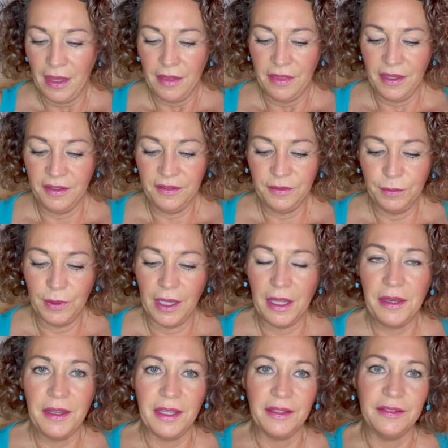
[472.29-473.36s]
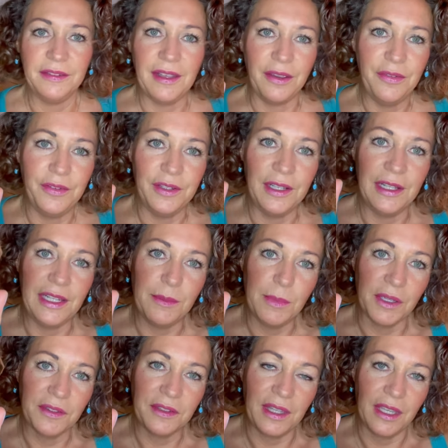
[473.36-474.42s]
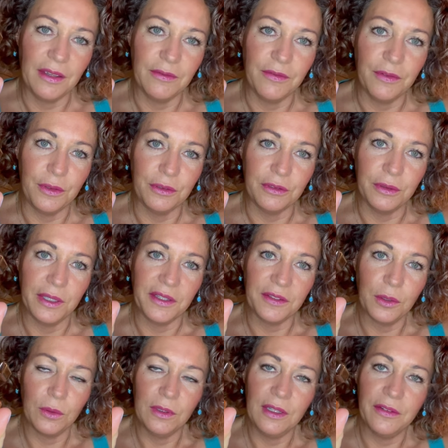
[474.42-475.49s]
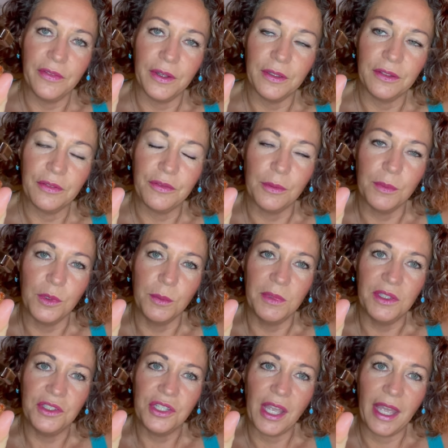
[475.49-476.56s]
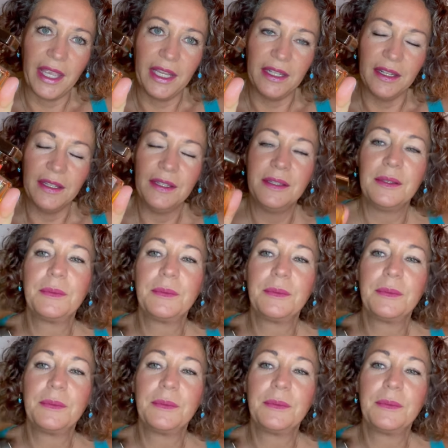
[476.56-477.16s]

This one is definitely musky and floral. It's called Levant from Ormond Jane.